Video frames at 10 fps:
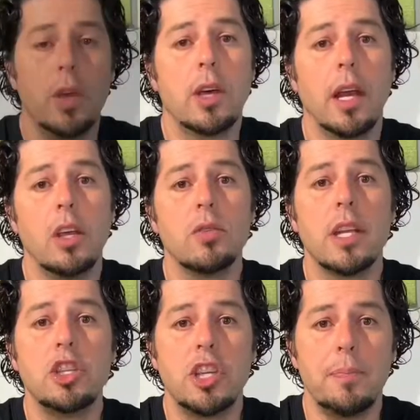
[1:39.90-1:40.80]
to use the
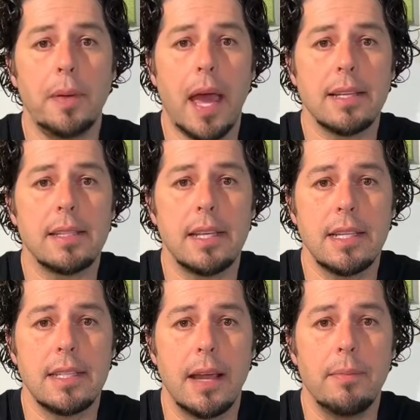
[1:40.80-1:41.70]
GPS
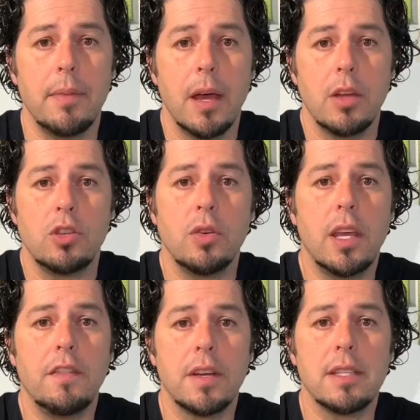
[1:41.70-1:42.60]
system to give
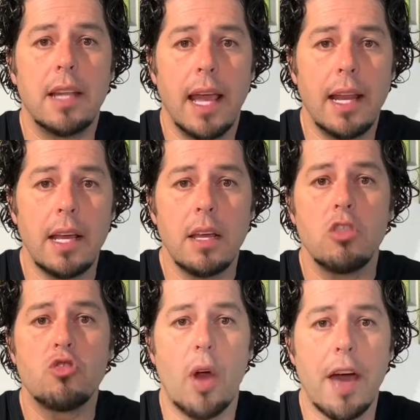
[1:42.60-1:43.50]
us data,
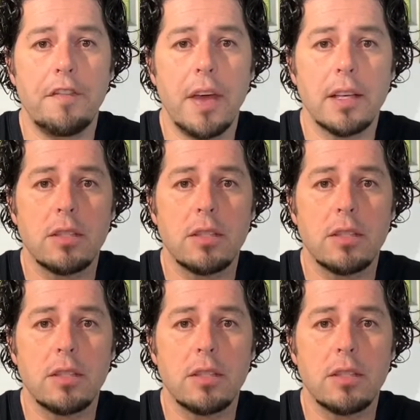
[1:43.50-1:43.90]
graphics.